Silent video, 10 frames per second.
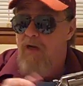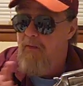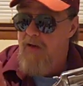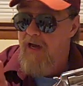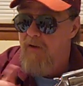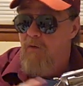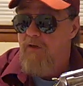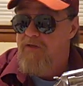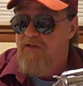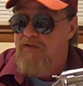Go back and
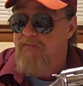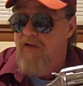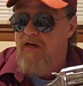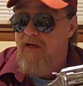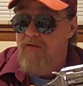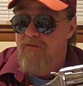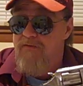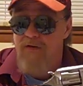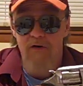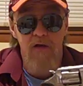watch his
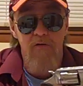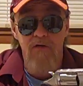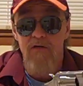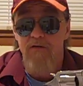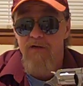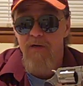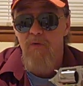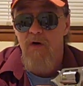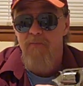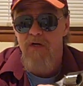videos, you know, and you'll see
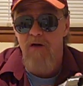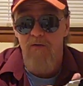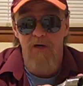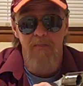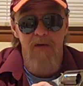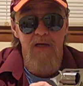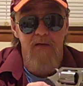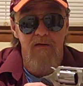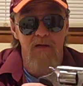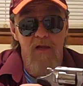what I'm talking
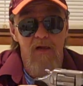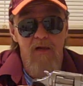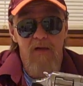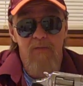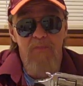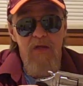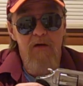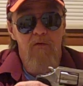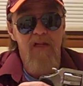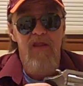about. The
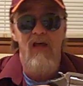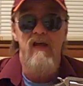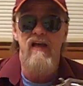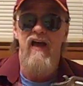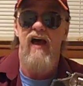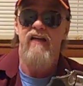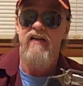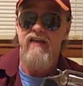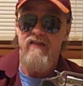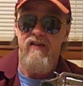only thing I
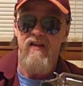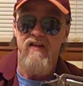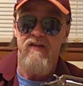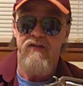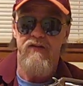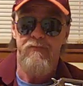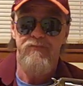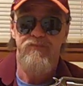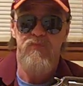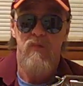did to this,
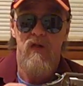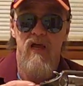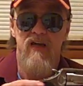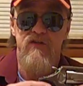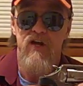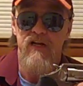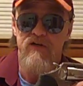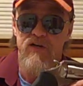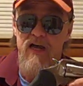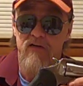I
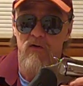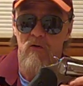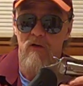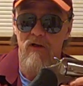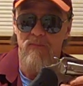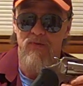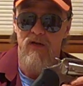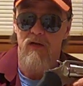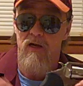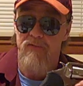changed out the grips.
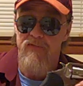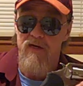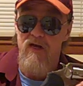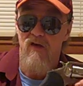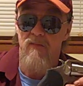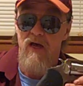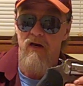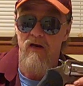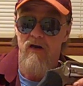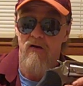I got a video
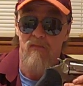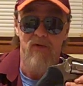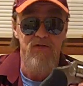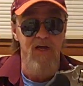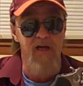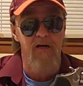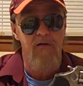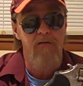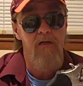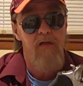about it here on my
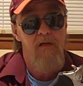channel.